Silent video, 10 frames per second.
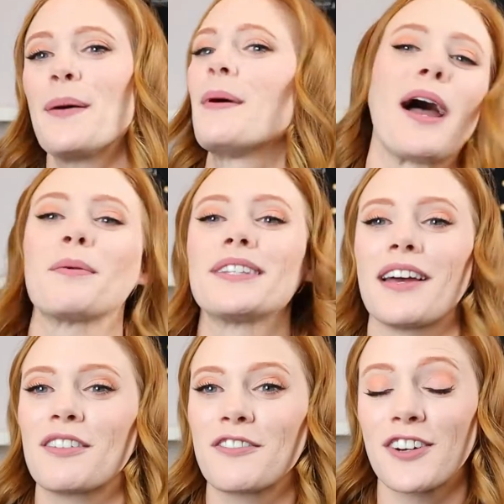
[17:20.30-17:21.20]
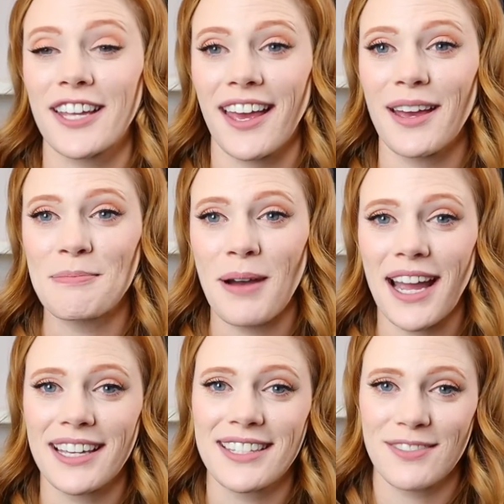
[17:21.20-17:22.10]
I will never forget
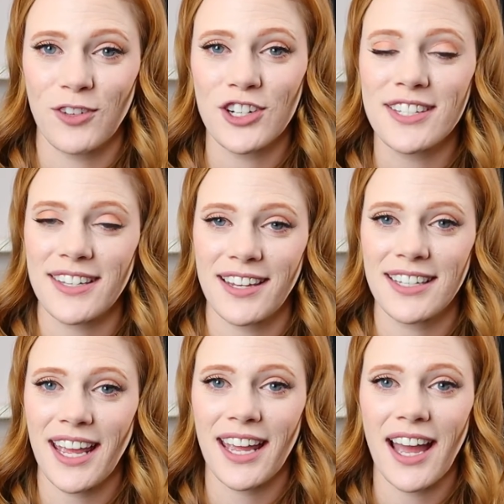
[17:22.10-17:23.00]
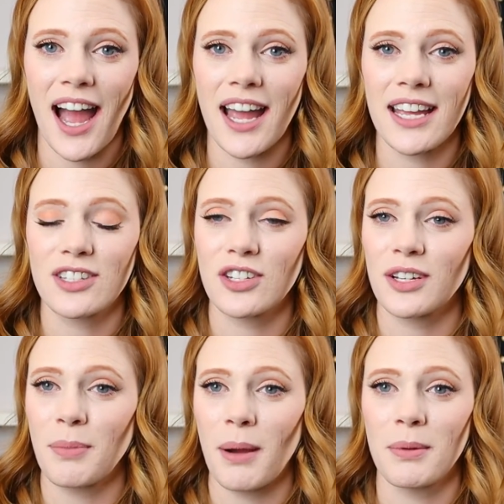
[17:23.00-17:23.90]
my first Sunday. I
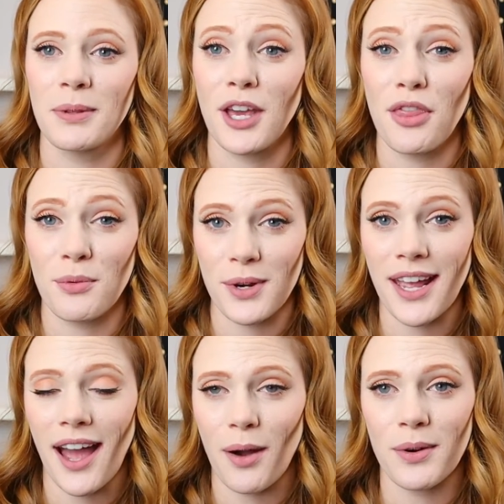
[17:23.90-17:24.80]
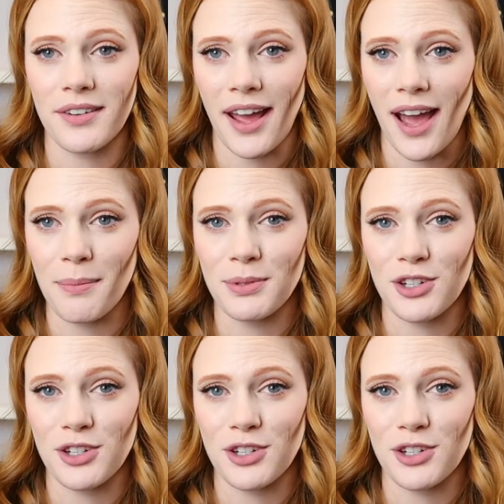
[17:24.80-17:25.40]
took probably a 3-hour nap.